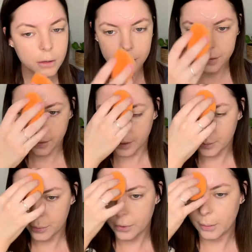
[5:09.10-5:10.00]
So I'm
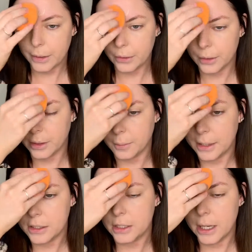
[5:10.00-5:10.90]
probably not going to
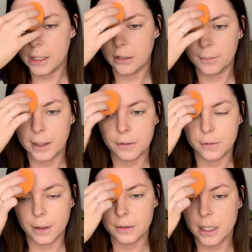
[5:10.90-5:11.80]
match any of my
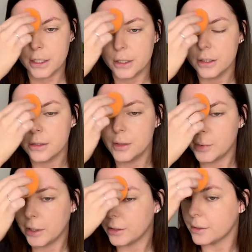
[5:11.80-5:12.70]
foundations
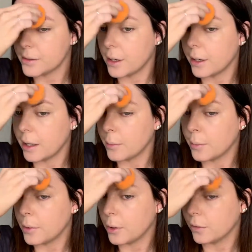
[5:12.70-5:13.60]
because I am
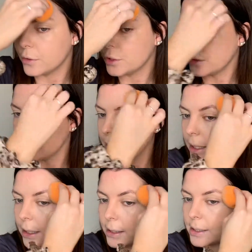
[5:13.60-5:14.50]
overdue to get
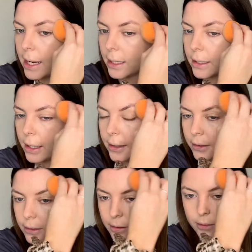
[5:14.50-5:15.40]
a tan colour
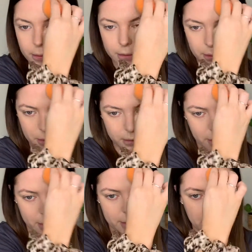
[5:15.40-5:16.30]

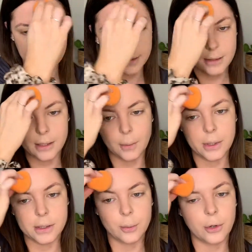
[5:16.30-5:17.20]
since summer
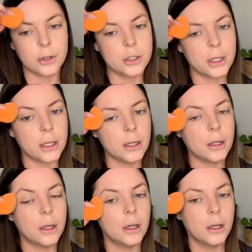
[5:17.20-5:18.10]
is approaching.
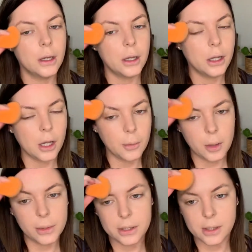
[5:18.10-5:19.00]
I'm
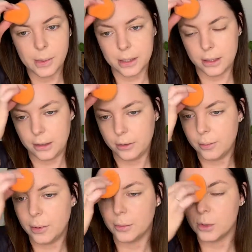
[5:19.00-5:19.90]
hoping to spend a little
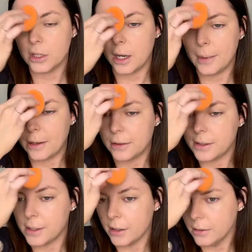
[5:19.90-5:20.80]
bit more time out in the
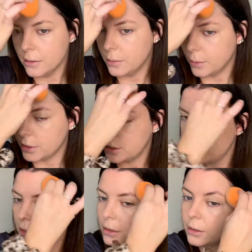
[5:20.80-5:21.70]
sun, which
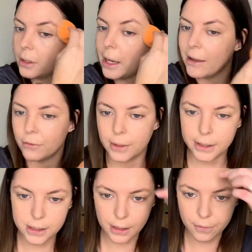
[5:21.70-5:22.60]
I haven't really
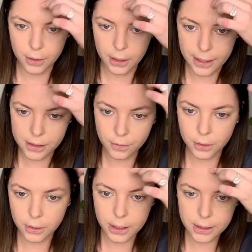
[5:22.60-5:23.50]
done for the last few
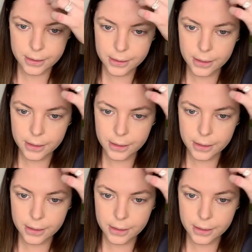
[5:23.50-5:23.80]
years,